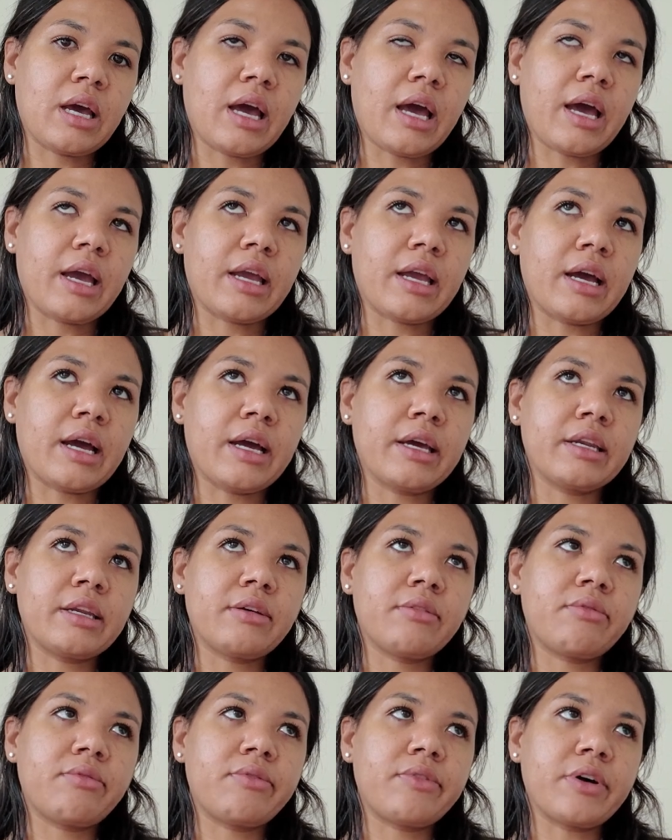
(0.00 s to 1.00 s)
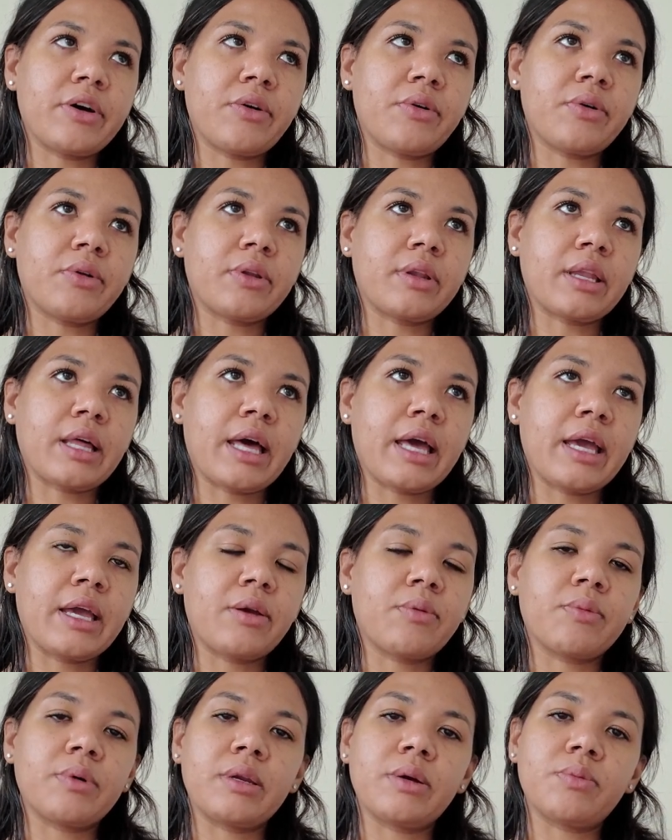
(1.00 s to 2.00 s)
I kind of felt like
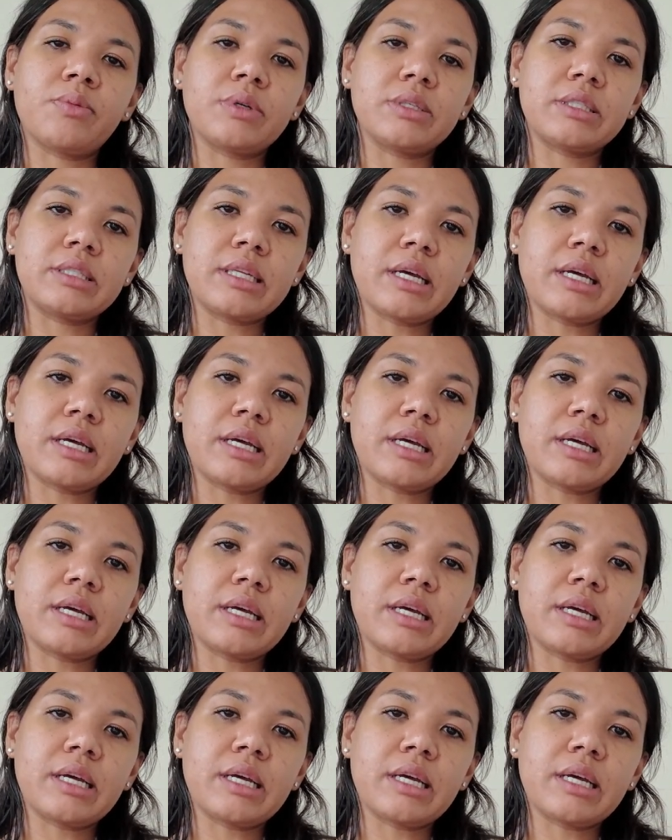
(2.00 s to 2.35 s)
when it was